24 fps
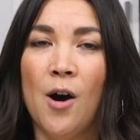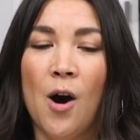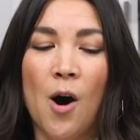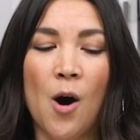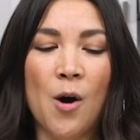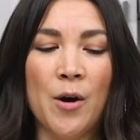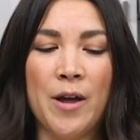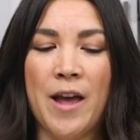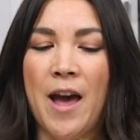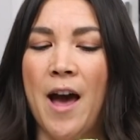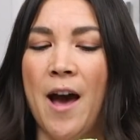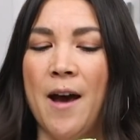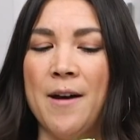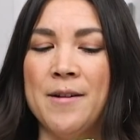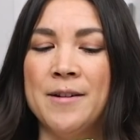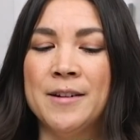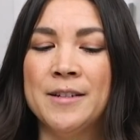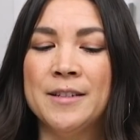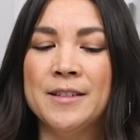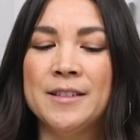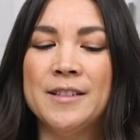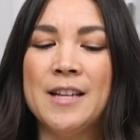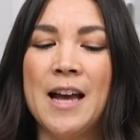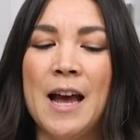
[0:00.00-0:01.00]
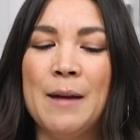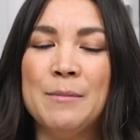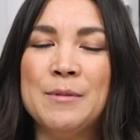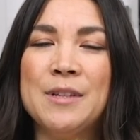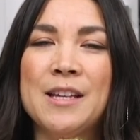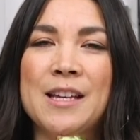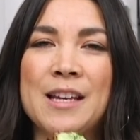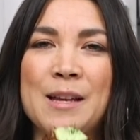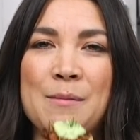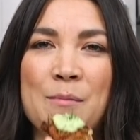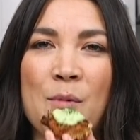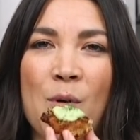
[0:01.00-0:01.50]
Oh yeah, time
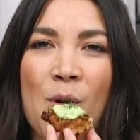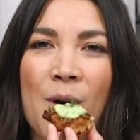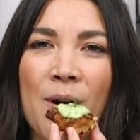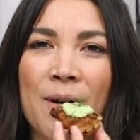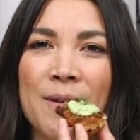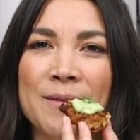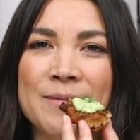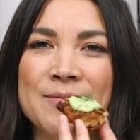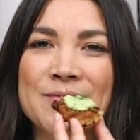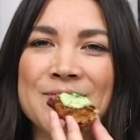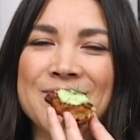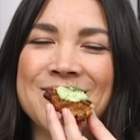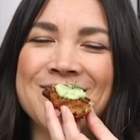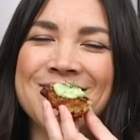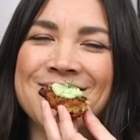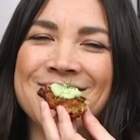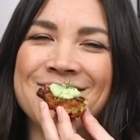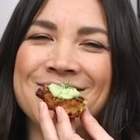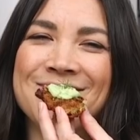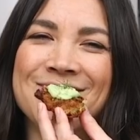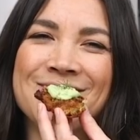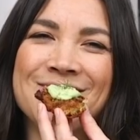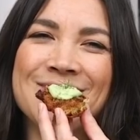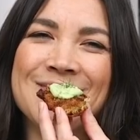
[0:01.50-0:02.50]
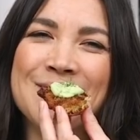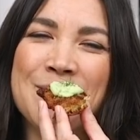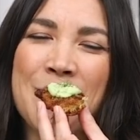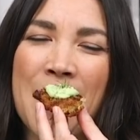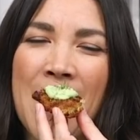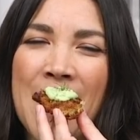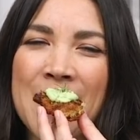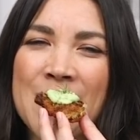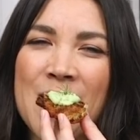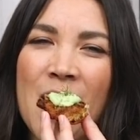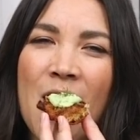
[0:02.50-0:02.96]
to eat more. Bye